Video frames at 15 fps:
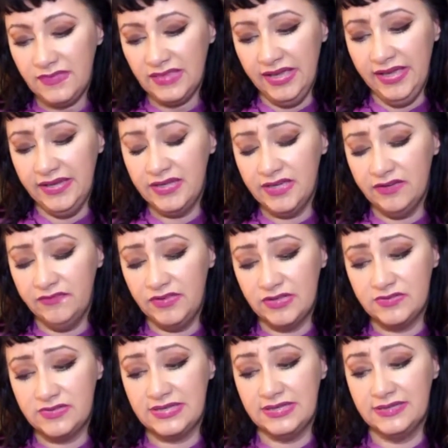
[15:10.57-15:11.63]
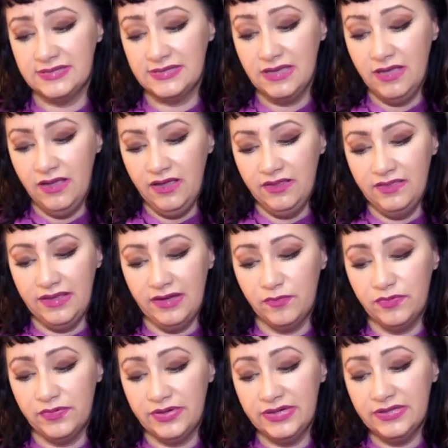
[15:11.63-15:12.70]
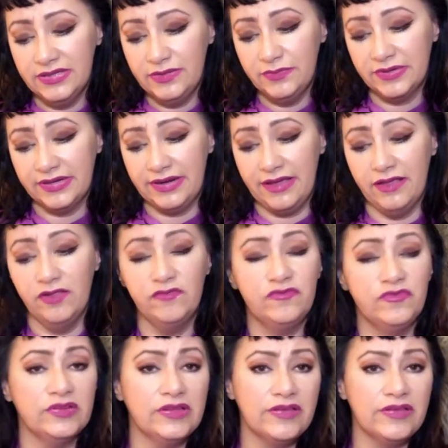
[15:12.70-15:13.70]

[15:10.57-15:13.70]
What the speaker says: Any of those things that really weren't helpful.